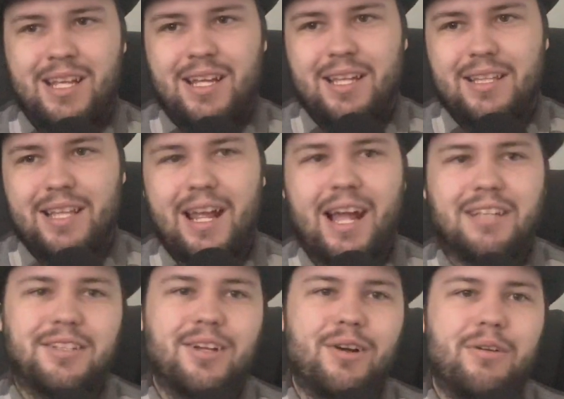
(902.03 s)
they had
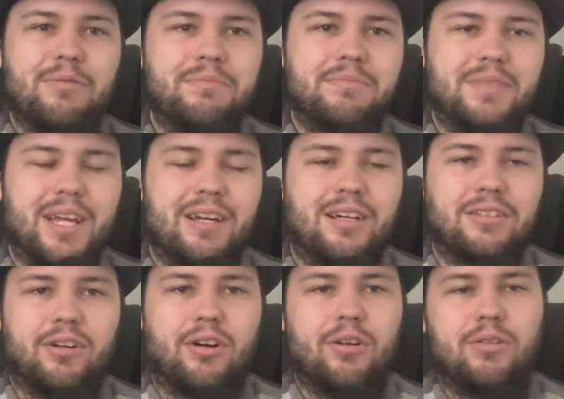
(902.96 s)
to go get on
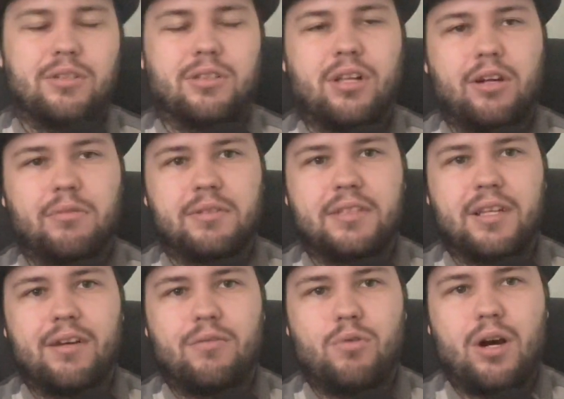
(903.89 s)
their own along with
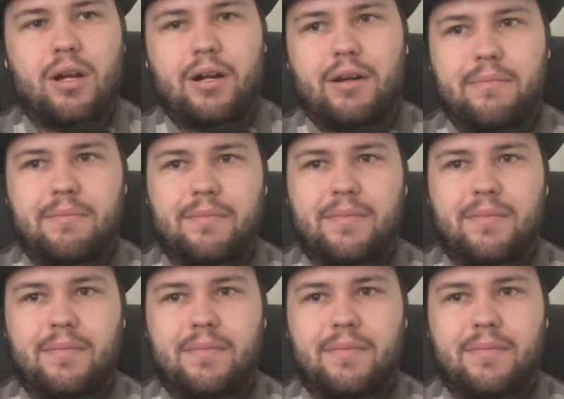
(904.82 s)
water.